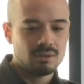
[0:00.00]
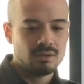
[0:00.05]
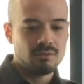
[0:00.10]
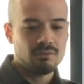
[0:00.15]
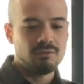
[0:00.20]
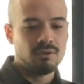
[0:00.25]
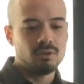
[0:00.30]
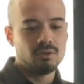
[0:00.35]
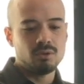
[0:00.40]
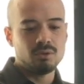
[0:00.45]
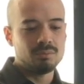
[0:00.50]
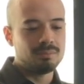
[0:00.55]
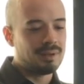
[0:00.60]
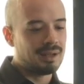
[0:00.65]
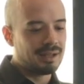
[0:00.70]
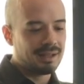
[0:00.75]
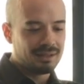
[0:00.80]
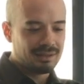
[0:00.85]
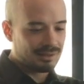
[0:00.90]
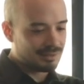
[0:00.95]
followed
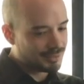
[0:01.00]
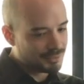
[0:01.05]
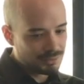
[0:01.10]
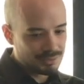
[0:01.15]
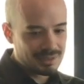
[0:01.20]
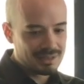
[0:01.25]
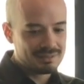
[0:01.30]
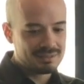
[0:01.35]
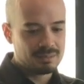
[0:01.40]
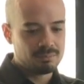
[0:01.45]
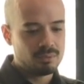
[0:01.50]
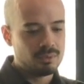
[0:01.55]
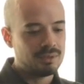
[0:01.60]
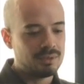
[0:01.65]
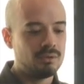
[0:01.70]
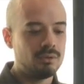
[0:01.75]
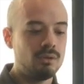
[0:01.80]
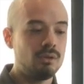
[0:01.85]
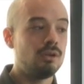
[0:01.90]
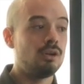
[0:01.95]
by another line
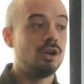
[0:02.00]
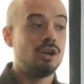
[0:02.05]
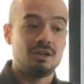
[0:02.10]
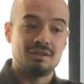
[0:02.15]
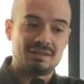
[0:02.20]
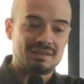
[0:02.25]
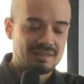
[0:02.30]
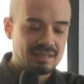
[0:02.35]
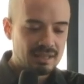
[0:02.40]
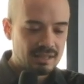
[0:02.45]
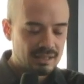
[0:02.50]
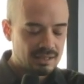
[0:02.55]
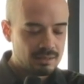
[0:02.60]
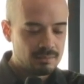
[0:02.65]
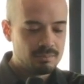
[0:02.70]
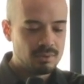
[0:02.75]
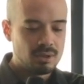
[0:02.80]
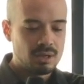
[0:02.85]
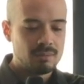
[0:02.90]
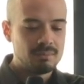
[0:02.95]
separator, a second
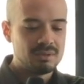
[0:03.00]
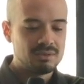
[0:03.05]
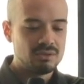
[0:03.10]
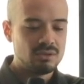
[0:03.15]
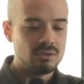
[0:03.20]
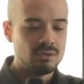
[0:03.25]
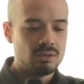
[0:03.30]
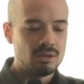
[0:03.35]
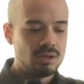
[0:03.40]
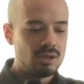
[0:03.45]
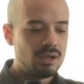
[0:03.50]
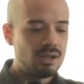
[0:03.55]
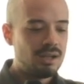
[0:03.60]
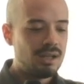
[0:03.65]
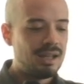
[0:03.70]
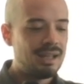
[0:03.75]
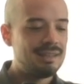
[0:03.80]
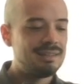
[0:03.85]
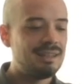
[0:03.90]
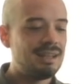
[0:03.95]
parameter,
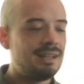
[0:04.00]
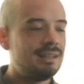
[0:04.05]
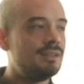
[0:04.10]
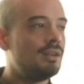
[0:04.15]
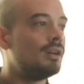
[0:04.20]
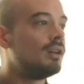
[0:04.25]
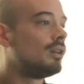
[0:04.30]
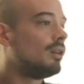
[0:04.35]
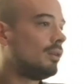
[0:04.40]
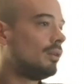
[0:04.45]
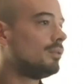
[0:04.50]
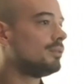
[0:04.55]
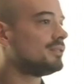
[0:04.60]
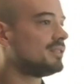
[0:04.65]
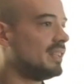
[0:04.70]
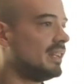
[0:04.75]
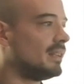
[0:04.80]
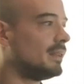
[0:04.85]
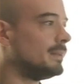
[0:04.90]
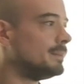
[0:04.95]
and then a close
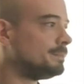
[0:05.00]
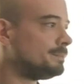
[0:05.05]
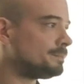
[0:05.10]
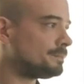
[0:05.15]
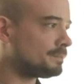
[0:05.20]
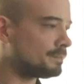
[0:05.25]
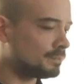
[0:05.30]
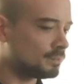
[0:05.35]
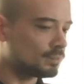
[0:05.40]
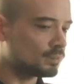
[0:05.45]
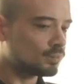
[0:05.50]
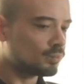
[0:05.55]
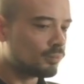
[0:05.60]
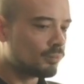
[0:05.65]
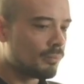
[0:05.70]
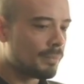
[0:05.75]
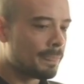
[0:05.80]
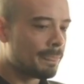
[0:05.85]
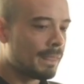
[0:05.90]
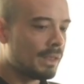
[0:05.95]
tag.
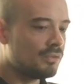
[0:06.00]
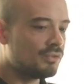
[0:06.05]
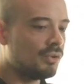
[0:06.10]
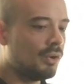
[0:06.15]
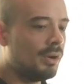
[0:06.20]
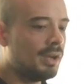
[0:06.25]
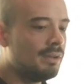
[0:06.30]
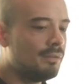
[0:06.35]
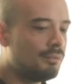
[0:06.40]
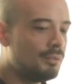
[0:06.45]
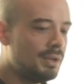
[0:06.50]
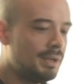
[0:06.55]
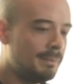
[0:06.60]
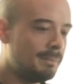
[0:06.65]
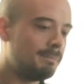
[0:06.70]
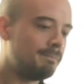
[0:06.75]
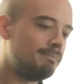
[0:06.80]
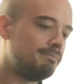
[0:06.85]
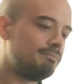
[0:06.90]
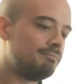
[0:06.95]
So if we
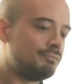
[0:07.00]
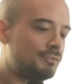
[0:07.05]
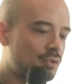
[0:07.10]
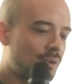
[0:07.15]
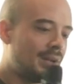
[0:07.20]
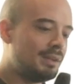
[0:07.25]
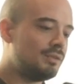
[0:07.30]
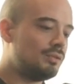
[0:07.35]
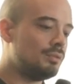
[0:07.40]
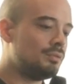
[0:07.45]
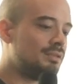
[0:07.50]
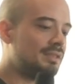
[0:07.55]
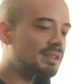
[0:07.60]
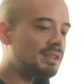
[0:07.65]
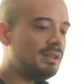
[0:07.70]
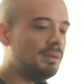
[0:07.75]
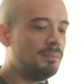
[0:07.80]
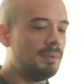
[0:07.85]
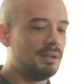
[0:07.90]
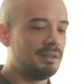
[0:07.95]
try to
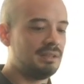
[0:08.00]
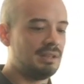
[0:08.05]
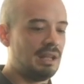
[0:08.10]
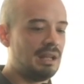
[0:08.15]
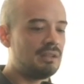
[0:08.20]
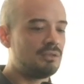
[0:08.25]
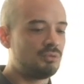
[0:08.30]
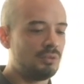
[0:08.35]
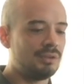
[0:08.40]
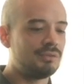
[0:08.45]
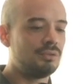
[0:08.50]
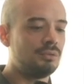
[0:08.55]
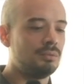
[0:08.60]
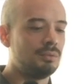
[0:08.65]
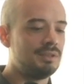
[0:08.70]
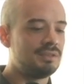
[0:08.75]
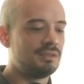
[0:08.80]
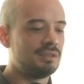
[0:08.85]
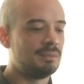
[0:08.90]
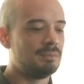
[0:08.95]

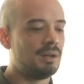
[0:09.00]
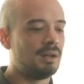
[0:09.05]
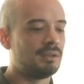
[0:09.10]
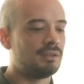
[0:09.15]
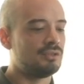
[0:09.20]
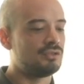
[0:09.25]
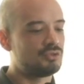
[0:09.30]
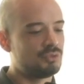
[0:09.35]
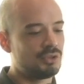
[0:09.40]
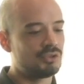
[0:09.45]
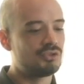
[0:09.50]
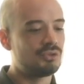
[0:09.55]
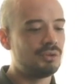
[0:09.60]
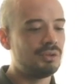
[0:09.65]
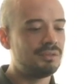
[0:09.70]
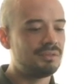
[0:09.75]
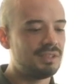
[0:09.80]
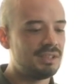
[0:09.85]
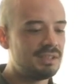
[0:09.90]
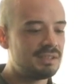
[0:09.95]
reason about the structure
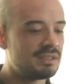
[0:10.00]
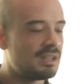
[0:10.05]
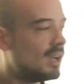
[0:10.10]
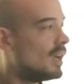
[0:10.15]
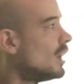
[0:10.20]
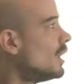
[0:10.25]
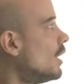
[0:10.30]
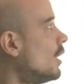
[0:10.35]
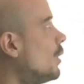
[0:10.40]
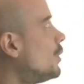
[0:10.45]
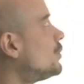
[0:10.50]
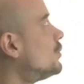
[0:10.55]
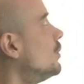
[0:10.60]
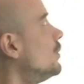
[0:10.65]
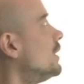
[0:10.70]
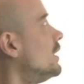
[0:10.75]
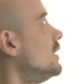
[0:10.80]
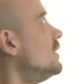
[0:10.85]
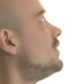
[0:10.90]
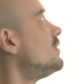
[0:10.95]
of this, our
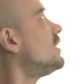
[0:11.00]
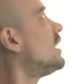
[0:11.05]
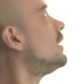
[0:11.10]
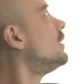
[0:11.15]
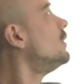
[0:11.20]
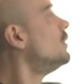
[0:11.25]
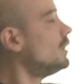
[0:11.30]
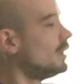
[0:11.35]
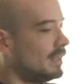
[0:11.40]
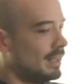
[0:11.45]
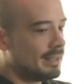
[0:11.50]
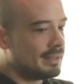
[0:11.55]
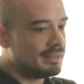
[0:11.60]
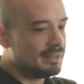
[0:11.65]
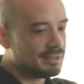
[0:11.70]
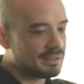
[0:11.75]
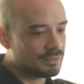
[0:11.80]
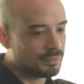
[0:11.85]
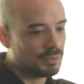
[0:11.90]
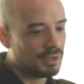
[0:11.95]
tokens kind of look like
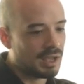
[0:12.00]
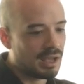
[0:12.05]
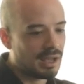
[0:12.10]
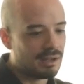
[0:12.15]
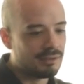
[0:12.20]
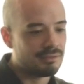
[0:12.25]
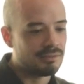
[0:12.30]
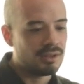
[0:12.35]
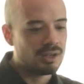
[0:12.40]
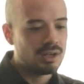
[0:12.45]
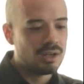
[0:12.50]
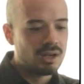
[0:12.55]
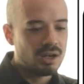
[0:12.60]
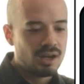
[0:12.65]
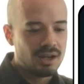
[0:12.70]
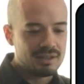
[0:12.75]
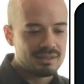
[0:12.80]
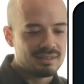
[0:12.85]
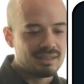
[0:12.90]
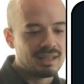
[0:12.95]
this. We have
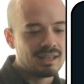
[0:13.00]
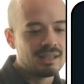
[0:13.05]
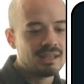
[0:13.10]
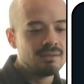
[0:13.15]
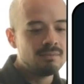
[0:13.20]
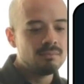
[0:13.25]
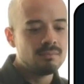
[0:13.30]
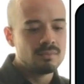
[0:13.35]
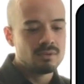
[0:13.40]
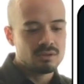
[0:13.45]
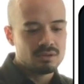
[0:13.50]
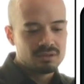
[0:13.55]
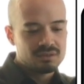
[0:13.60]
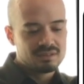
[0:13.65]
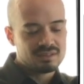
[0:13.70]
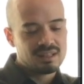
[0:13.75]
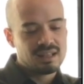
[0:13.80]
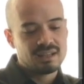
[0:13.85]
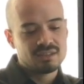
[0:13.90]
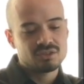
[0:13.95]
a name
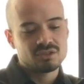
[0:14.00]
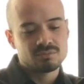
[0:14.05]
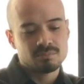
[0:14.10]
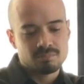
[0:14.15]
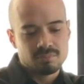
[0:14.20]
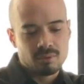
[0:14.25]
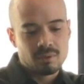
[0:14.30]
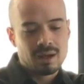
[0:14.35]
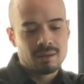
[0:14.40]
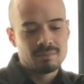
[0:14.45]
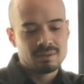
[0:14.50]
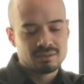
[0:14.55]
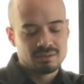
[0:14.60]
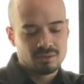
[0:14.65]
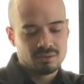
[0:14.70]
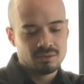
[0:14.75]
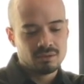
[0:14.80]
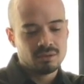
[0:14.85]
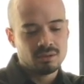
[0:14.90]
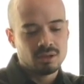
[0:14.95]
slash
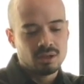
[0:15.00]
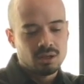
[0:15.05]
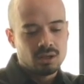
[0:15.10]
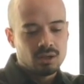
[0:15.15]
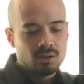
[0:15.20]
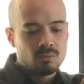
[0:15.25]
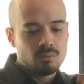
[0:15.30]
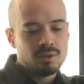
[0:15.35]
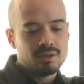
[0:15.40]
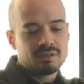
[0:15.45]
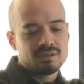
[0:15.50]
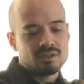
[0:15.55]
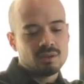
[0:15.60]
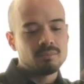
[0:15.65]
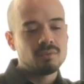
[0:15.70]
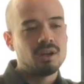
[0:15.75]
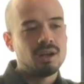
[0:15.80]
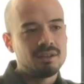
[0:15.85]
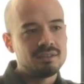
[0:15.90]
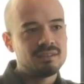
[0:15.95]
parameter with some
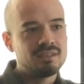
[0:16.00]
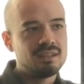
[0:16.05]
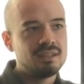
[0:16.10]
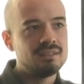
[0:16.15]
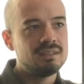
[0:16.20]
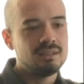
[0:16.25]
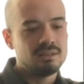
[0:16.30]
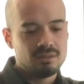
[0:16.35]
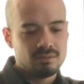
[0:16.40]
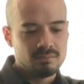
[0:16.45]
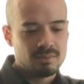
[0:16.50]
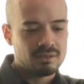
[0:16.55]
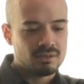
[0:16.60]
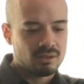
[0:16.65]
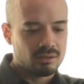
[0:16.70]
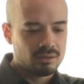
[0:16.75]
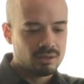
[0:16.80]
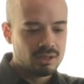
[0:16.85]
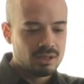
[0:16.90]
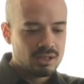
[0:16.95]
content in the
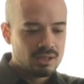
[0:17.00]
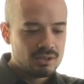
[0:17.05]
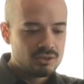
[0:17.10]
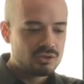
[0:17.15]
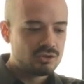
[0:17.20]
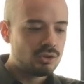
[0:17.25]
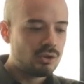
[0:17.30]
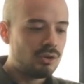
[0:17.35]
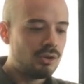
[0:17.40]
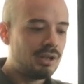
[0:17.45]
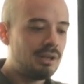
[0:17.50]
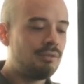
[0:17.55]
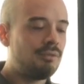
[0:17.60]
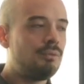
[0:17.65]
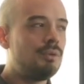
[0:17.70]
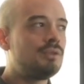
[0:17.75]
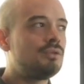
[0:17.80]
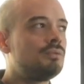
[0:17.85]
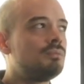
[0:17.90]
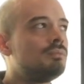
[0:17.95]
middle. So if
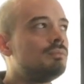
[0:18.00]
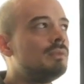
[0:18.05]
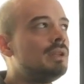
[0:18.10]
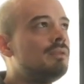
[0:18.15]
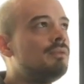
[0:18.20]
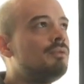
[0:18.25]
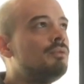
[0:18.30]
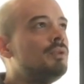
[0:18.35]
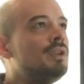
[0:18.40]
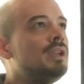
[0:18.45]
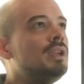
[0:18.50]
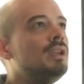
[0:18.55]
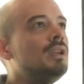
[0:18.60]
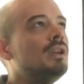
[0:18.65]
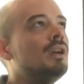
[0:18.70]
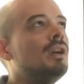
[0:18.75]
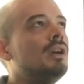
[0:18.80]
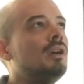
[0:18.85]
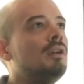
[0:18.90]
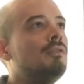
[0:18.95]
we
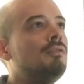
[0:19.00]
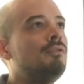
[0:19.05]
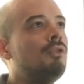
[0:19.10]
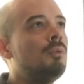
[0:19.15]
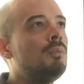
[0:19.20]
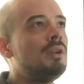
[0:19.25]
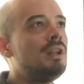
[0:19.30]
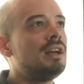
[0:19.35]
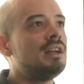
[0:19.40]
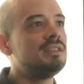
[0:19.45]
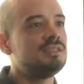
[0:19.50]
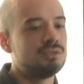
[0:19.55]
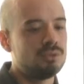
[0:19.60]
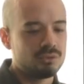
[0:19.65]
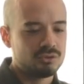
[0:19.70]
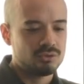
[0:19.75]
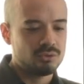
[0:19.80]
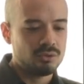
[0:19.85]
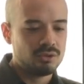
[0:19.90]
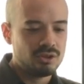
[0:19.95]
formalize those
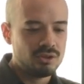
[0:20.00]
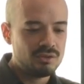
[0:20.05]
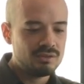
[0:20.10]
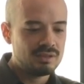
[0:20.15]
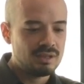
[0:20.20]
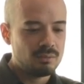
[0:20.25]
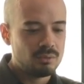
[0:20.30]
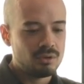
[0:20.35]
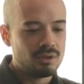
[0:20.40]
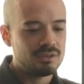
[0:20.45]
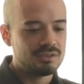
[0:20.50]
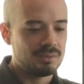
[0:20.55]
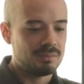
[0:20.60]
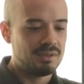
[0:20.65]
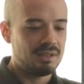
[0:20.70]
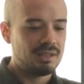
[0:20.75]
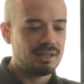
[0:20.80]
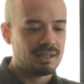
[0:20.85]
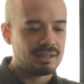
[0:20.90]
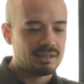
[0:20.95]
tokens, they would look
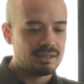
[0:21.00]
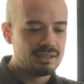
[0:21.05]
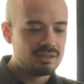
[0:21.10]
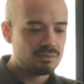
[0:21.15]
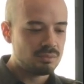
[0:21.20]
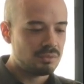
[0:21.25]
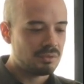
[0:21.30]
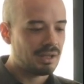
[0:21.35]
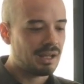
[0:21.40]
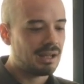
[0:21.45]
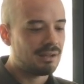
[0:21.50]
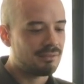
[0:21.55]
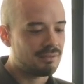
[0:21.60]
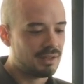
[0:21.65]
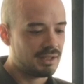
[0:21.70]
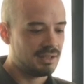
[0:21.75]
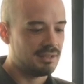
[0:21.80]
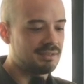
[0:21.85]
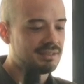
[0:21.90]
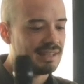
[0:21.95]
something like this. We would have like
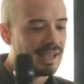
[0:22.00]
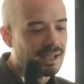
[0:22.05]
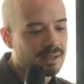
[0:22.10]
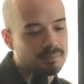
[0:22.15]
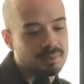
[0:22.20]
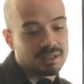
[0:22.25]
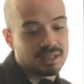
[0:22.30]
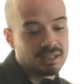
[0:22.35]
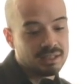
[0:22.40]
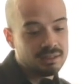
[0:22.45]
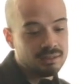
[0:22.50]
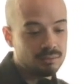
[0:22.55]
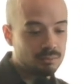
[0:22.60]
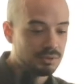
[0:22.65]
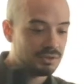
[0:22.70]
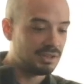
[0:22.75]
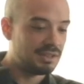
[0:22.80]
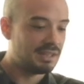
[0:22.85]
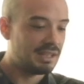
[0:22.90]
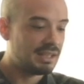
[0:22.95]
a tag begin with
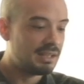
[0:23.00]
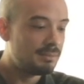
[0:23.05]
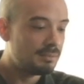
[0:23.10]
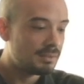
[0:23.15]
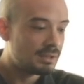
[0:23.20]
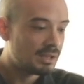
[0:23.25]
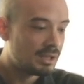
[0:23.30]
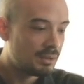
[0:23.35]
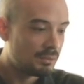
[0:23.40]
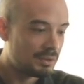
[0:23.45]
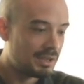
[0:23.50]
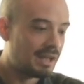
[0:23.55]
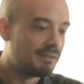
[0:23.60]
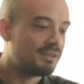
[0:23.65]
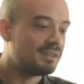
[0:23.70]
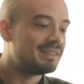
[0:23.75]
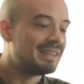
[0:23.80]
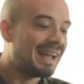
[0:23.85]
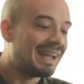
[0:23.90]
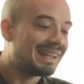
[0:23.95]
a name. We'd have a
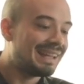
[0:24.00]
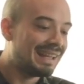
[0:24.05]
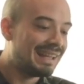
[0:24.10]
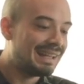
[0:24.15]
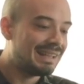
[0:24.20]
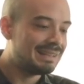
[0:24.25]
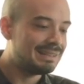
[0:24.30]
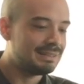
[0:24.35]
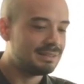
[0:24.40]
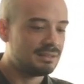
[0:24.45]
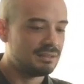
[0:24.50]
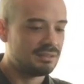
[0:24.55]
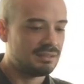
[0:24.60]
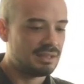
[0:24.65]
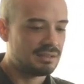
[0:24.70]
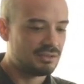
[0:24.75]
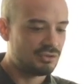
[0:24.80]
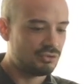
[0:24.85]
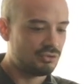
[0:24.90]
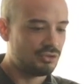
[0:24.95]
tag end
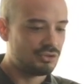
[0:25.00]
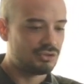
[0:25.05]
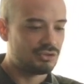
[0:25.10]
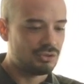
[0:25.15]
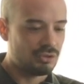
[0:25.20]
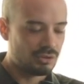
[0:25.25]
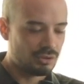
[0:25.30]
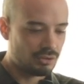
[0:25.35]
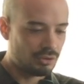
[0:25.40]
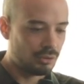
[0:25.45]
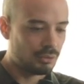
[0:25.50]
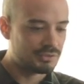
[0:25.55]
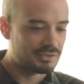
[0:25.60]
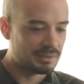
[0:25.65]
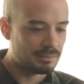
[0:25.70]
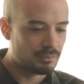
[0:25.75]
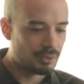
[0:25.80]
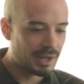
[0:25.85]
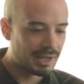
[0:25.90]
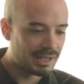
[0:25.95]
that's just the closing
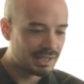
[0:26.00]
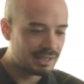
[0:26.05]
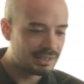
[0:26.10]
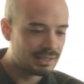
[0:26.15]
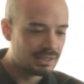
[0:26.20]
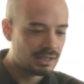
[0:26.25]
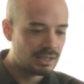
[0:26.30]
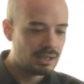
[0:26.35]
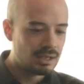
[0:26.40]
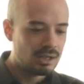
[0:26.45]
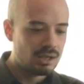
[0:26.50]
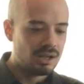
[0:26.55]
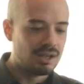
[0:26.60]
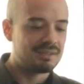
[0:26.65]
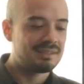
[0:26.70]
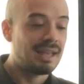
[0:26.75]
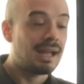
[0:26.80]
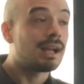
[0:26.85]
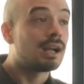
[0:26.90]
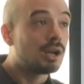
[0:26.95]
bracket. A
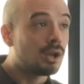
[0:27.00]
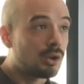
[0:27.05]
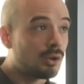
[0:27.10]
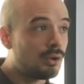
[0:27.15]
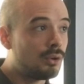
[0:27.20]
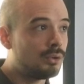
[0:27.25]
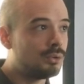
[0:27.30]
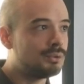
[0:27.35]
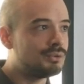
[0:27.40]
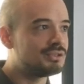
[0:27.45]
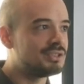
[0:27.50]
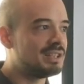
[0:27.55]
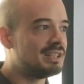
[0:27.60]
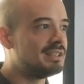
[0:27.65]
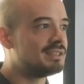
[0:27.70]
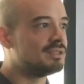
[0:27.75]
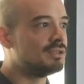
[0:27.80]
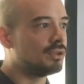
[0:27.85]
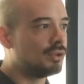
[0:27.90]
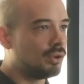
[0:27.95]
tag close, that is
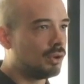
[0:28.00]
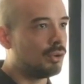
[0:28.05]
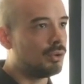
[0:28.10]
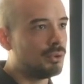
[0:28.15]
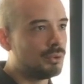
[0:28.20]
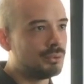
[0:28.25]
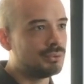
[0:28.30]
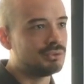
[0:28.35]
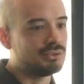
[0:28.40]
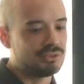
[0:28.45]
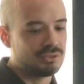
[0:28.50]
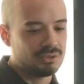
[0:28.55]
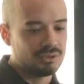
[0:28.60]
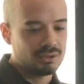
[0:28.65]
the closed